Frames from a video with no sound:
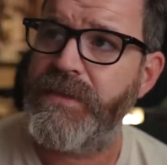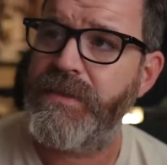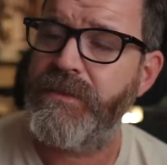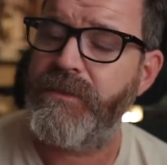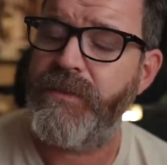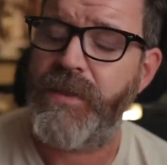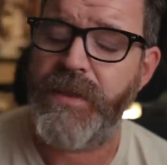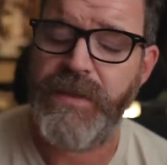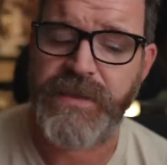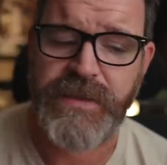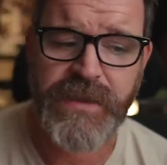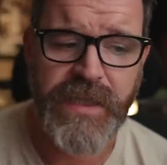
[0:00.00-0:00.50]

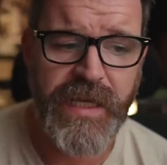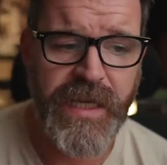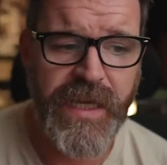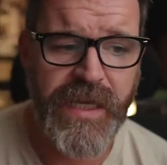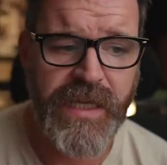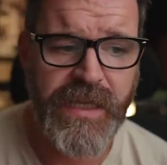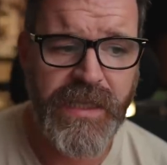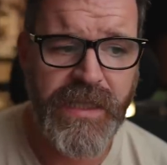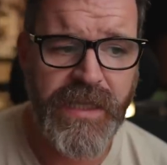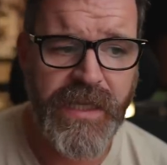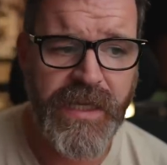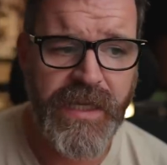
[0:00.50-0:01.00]
what is it,
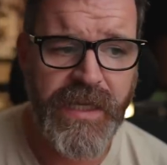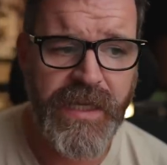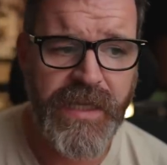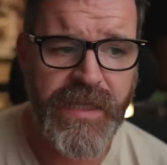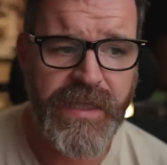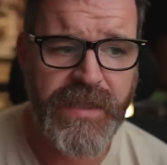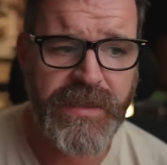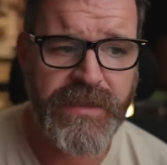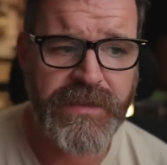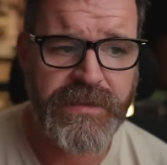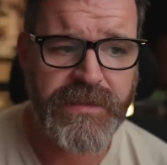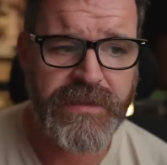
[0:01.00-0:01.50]

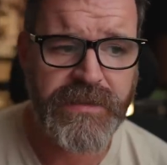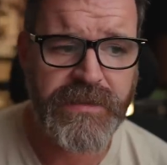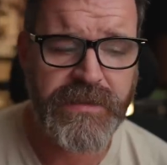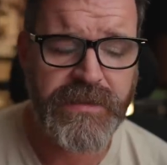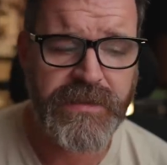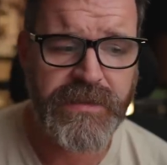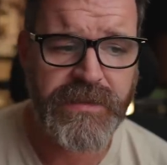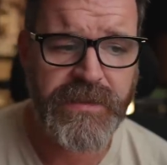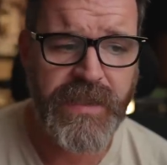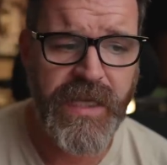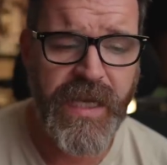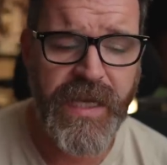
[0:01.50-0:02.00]

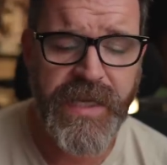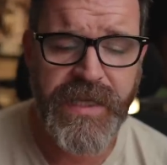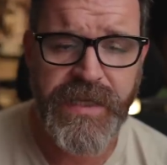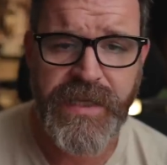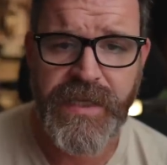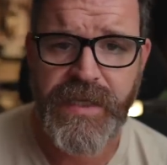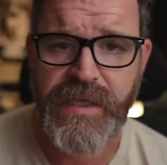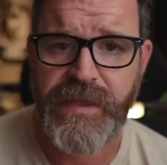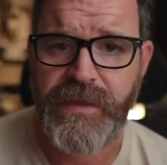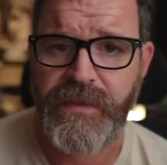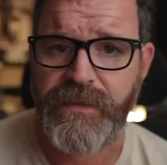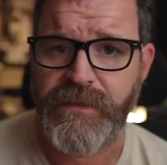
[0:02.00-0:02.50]

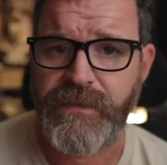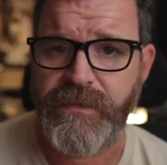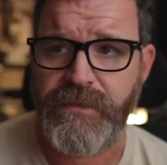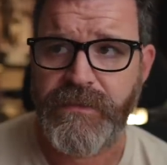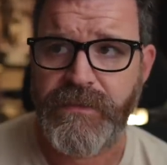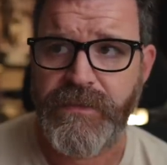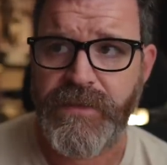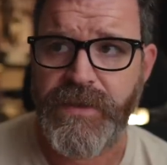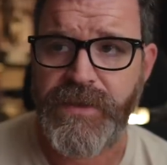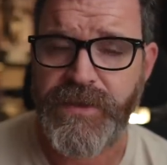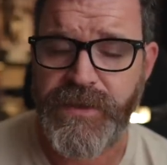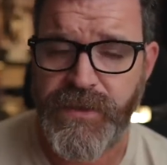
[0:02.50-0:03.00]
LA90
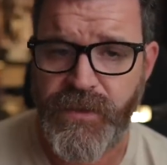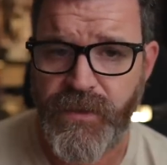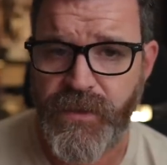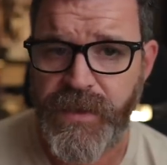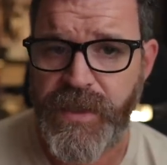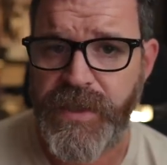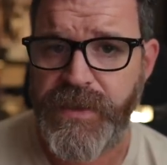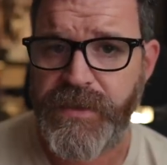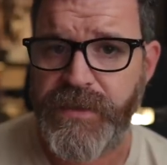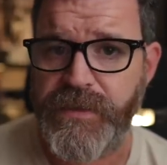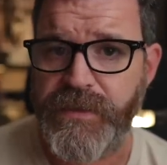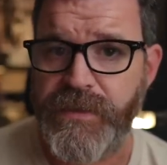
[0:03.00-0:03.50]

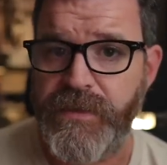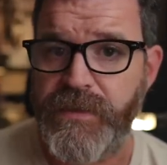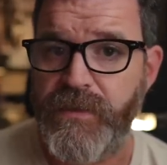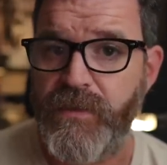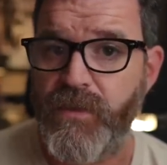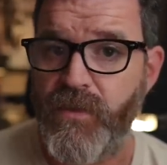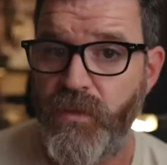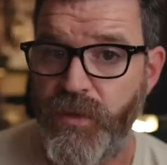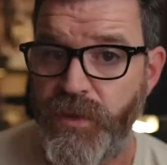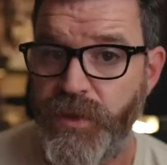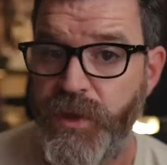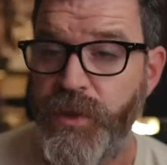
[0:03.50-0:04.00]
Discrete,
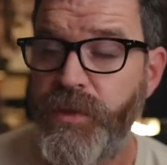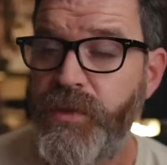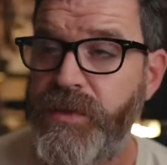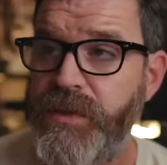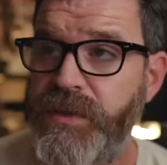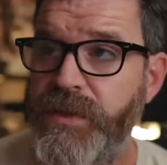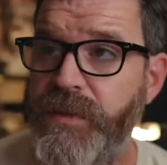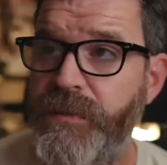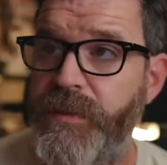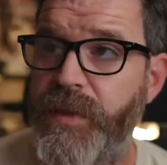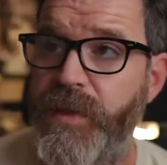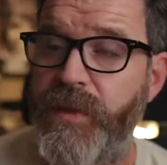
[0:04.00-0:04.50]
used
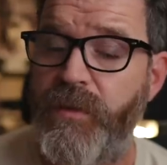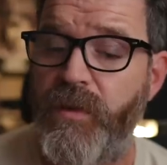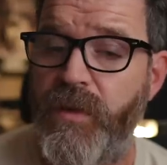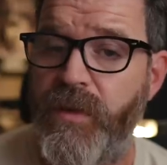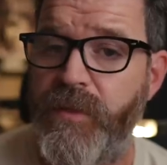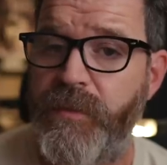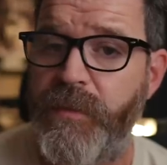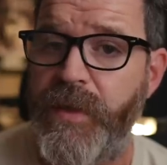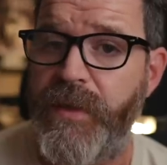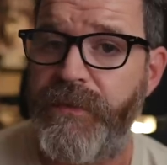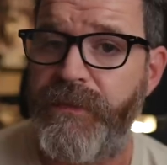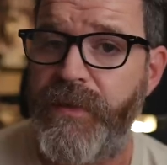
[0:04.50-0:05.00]
to be one
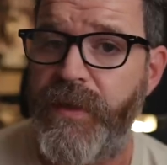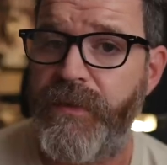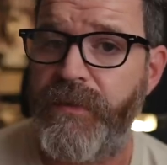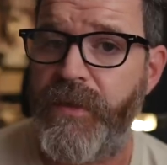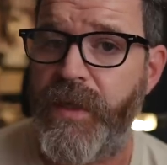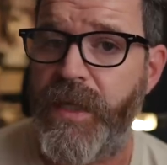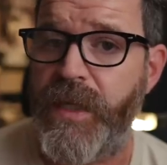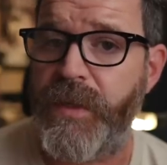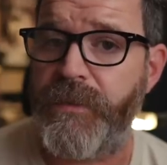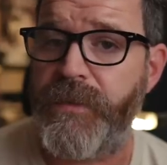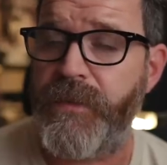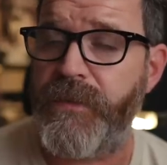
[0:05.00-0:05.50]
of my favorite
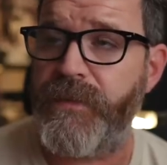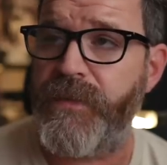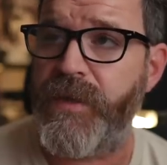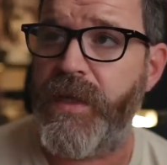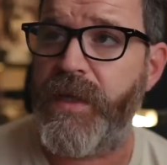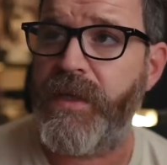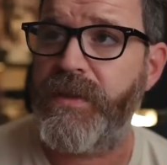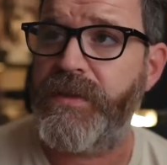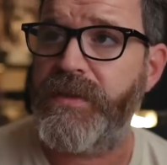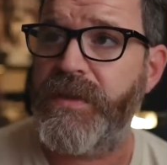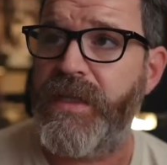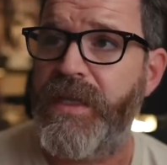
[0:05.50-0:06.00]

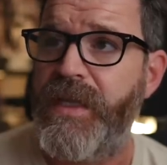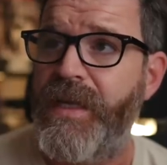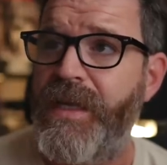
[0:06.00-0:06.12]
amplifiers,